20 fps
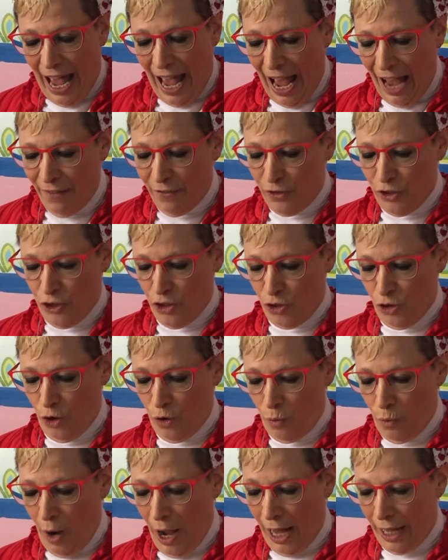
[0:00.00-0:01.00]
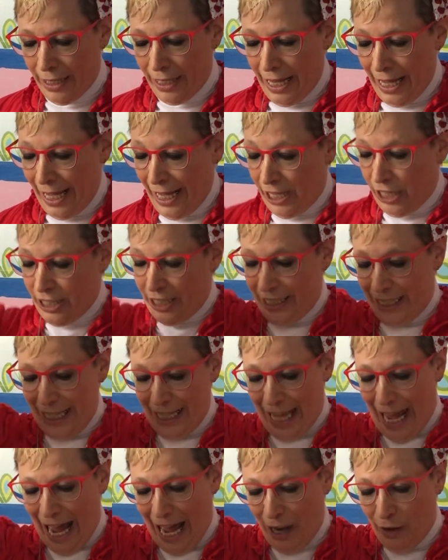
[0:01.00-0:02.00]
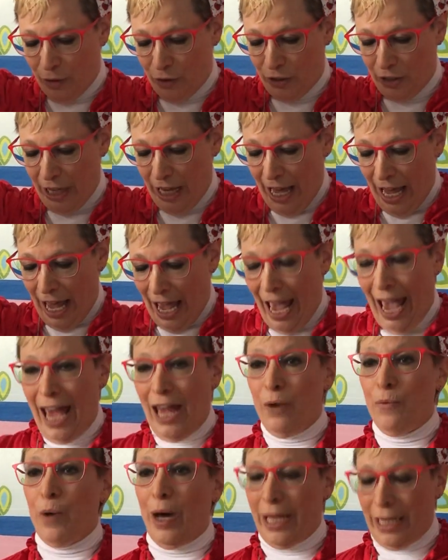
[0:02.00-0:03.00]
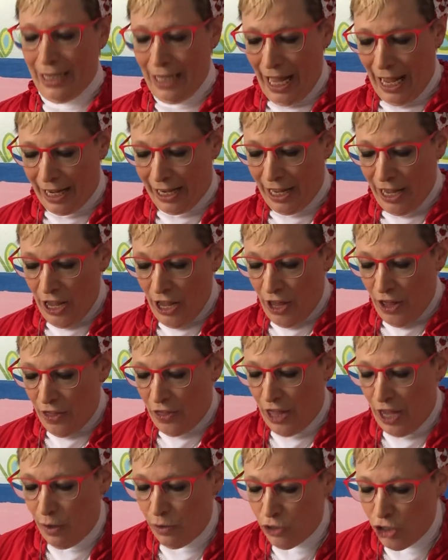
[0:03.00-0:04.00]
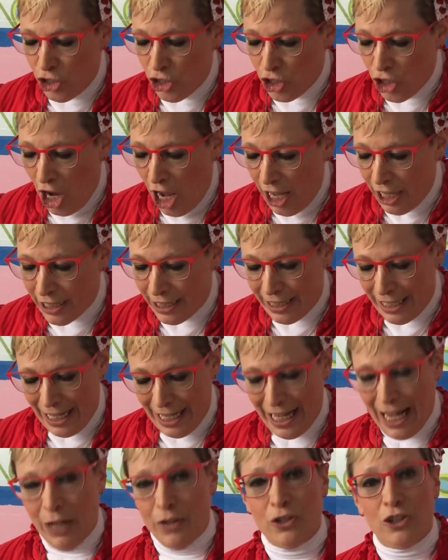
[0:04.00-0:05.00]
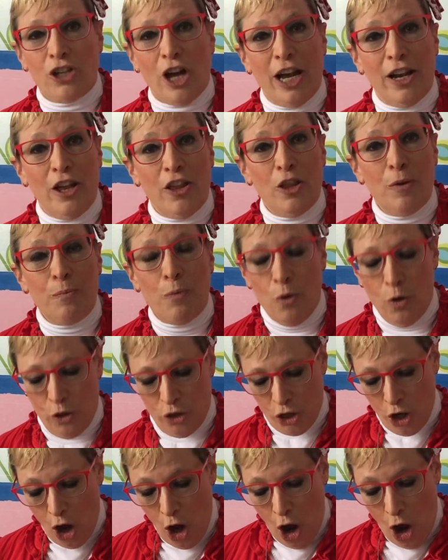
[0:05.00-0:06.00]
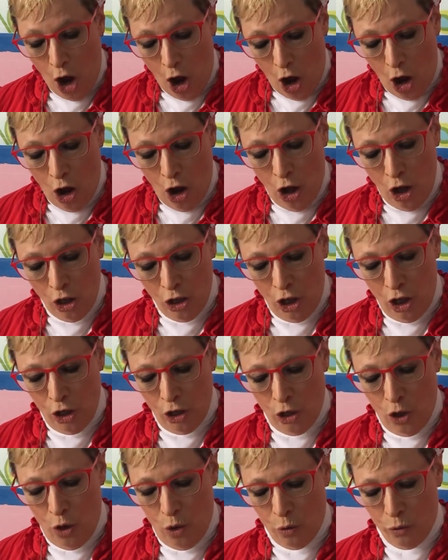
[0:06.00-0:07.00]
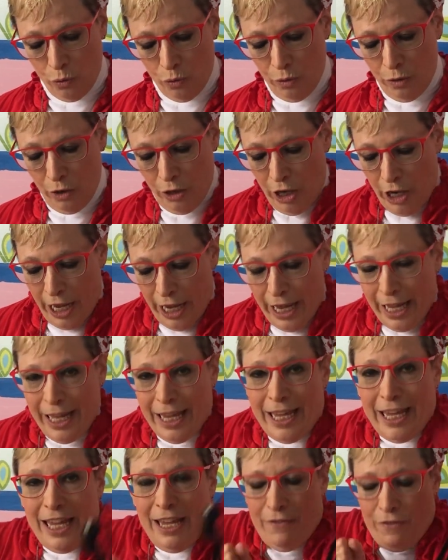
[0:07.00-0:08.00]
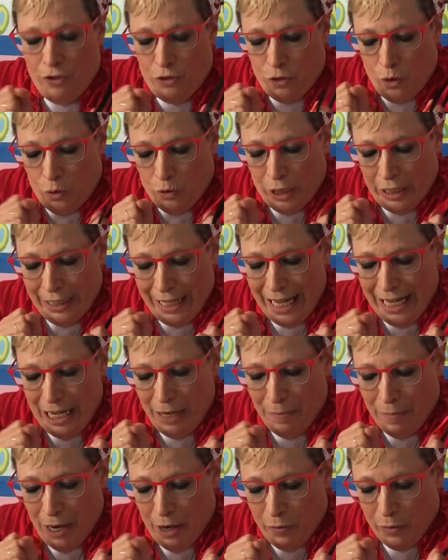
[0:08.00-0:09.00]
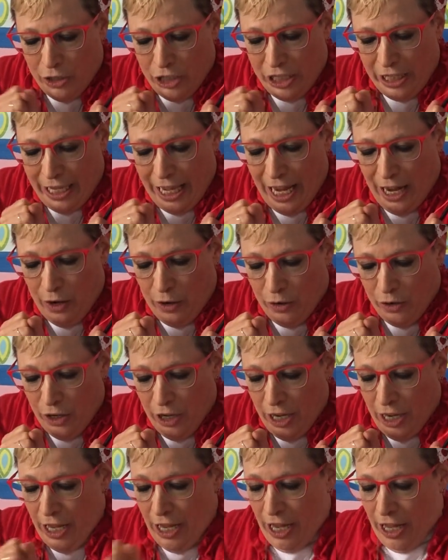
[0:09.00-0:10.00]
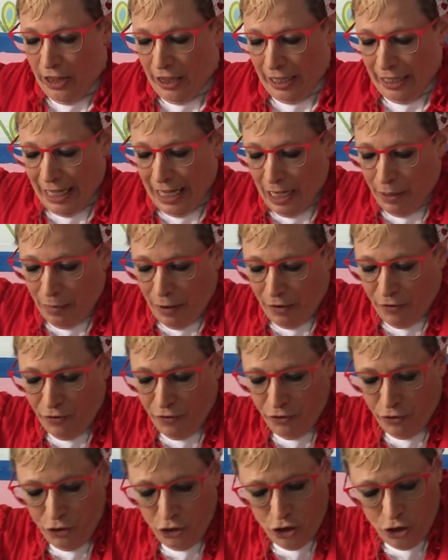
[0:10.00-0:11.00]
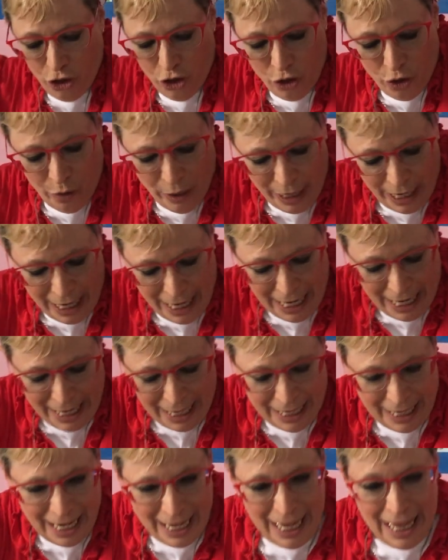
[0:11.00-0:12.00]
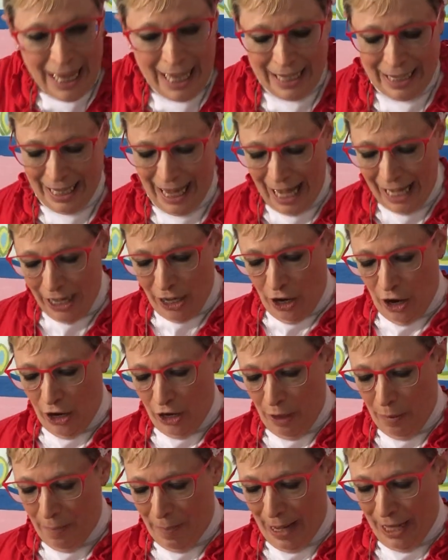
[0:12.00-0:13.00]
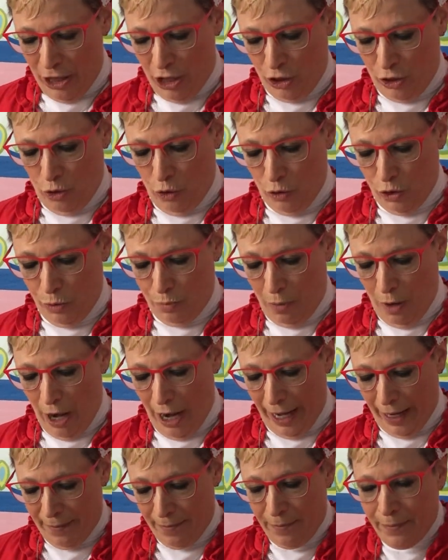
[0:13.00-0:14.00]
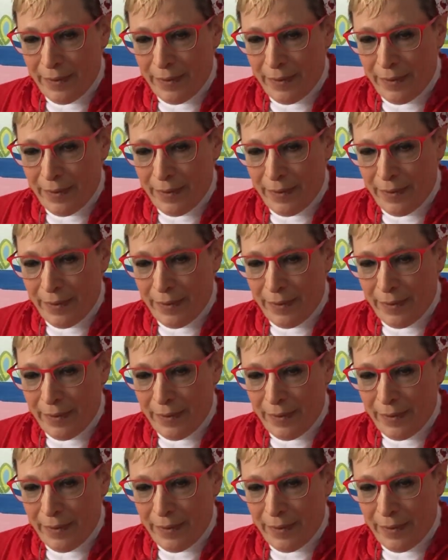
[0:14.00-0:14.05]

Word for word: After a short while, it could see the house, and what luck! There was a child sitting outside on the porch, all alone. Even though the ladybug was scared, the ladybug flew in, landed on a bench close by.